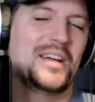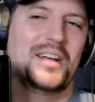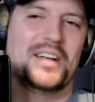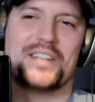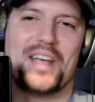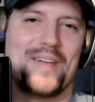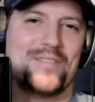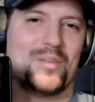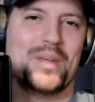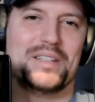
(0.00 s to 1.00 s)
just a handful
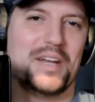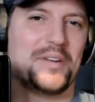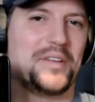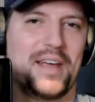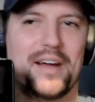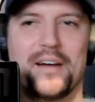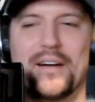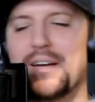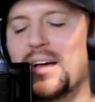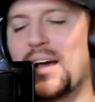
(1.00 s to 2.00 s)
of minutes here and
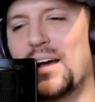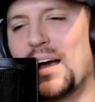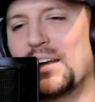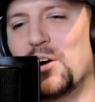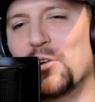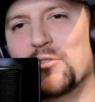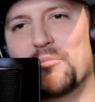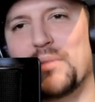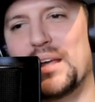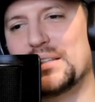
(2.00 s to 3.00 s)
there. I, I know for
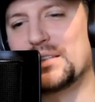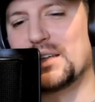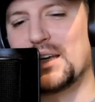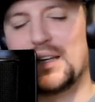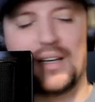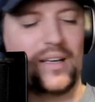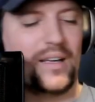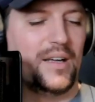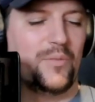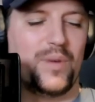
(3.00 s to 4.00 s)
me, it's like
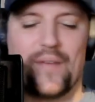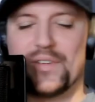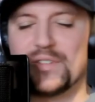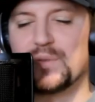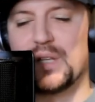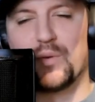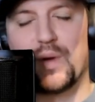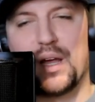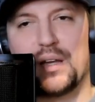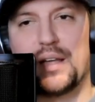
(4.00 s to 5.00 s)
we have this really
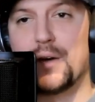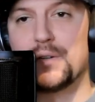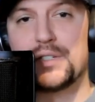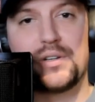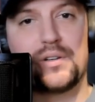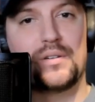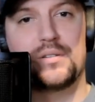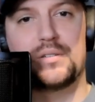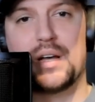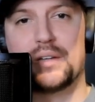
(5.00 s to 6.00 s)
great couch
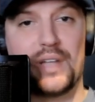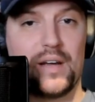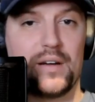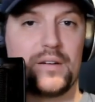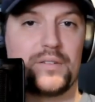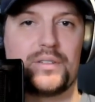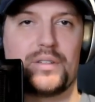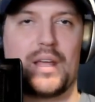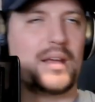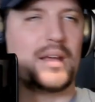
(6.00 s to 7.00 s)
downstairs,
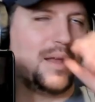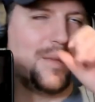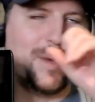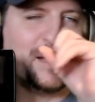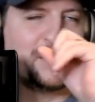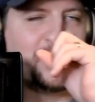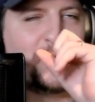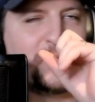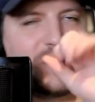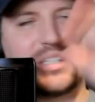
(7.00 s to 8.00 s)
like, and and by
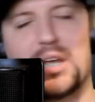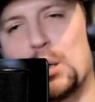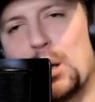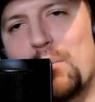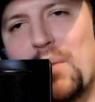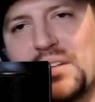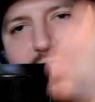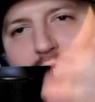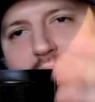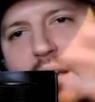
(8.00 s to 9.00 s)
downstairs, it's like our main
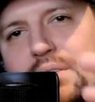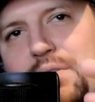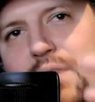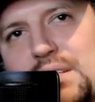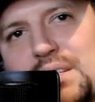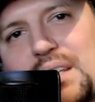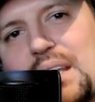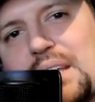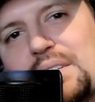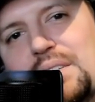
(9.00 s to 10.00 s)
space faces
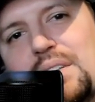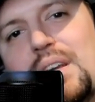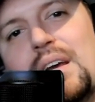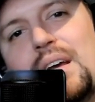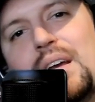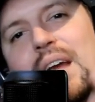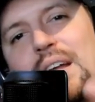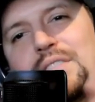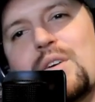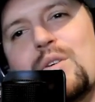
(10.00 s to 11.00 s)
east
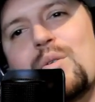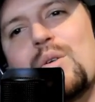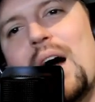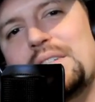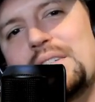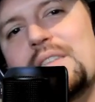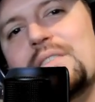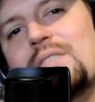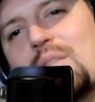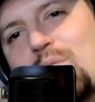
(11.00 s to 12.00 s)
and so I see the
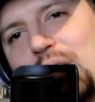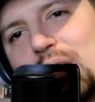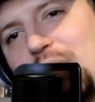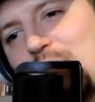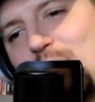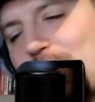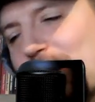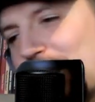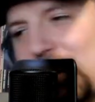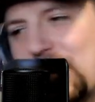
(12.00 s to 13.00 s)
sunrise every
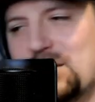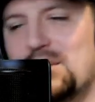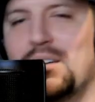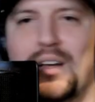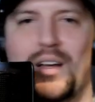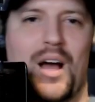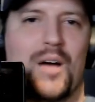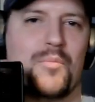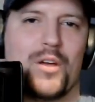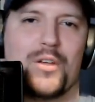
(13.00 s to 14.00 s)
morning. Like that's
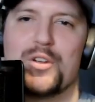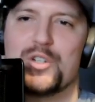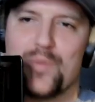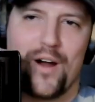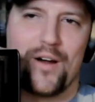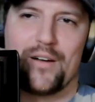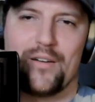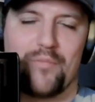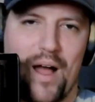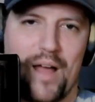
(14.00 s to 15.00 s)
that. a, a, huge part
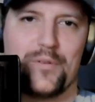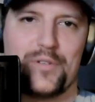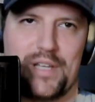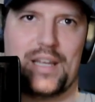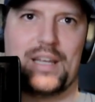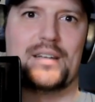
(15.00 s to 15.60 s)
of my routine